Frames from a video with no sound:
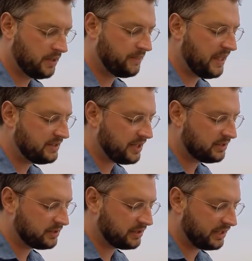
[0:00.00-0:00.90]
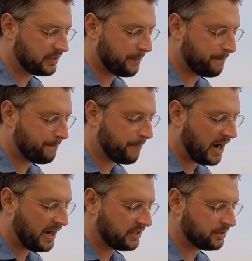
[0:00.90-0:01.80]
they tend to like to
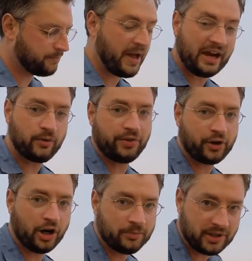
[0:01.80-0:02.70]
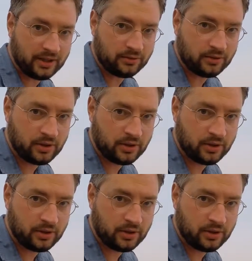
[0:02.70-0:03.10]
bind back with the carbonate